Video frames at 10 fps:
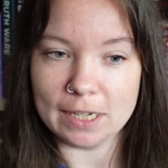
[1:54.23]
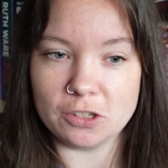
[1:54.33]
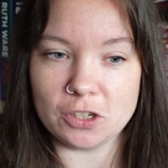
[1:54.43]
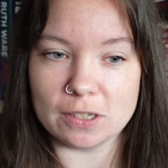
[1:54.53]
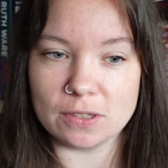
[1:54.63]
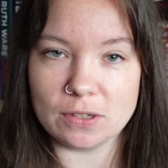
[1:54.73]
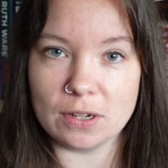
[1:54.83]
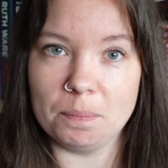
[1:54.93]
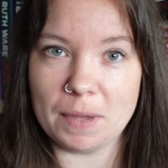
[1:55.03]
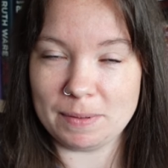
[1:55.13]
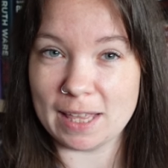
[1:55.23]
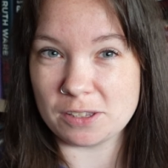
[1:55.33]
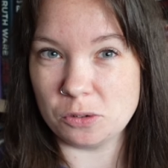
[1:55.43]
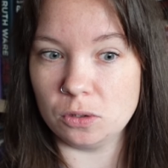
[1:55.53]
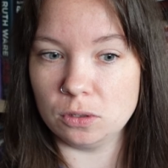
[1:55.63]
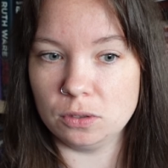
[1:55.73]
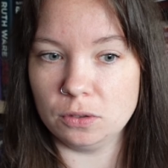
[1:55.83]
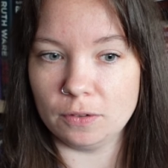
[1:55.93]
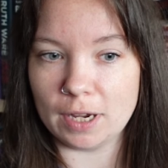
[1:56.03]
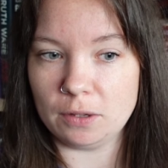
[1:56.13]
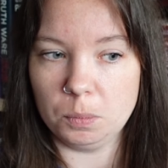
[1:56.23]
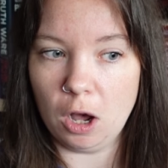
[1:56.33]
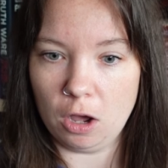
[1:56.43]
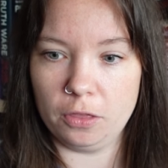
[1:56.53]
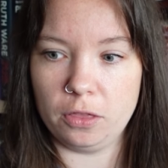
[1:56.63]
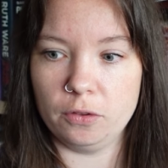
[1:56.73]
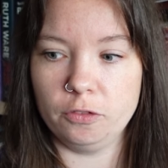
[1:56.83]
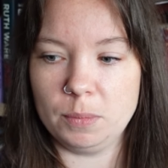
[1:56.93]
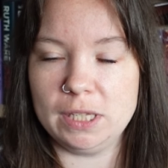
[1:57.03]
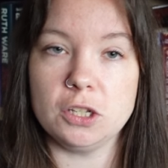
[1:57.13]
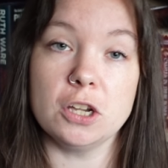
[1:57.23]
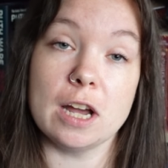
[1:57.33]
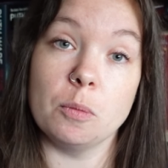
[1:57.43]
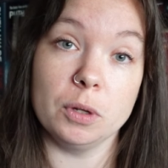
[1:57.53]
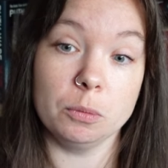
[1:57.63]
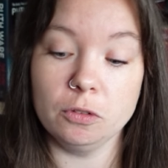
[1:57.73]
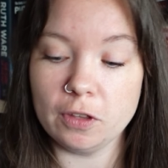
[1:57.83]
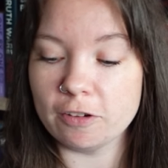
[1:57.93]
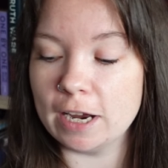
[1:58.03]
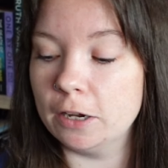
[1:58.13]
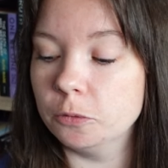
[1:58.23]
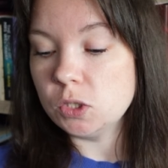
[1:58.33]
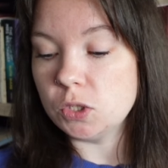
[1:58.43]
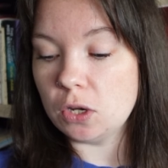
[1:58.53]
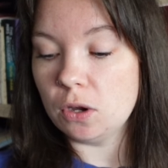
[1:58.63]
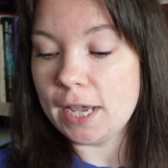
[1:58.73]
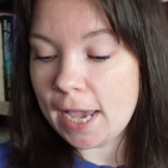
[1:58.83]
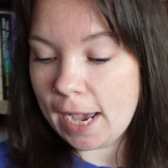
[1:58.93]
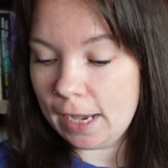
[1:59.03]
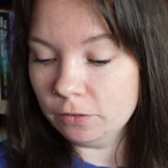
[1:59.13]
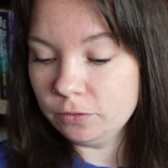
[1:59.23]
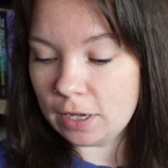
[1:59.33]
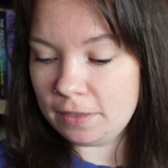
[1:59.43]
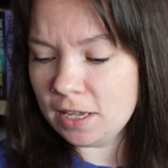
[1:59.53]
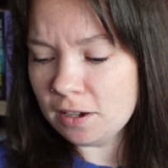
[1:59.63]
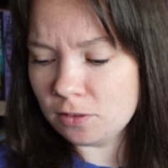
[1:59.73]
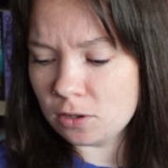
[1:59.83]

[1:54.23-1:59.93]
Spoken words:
It's just maybe that's not the right path for me to go down, but we'll figure it out. So I think I've